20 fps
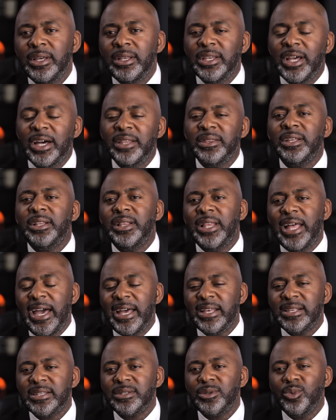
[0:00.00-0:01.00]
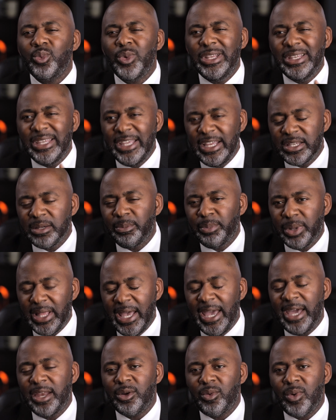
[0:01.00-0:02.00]
Nonetheless, we need to
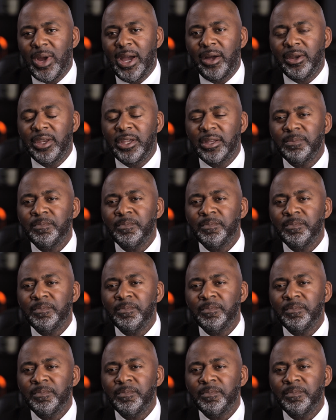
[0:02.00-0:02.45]
plan around it.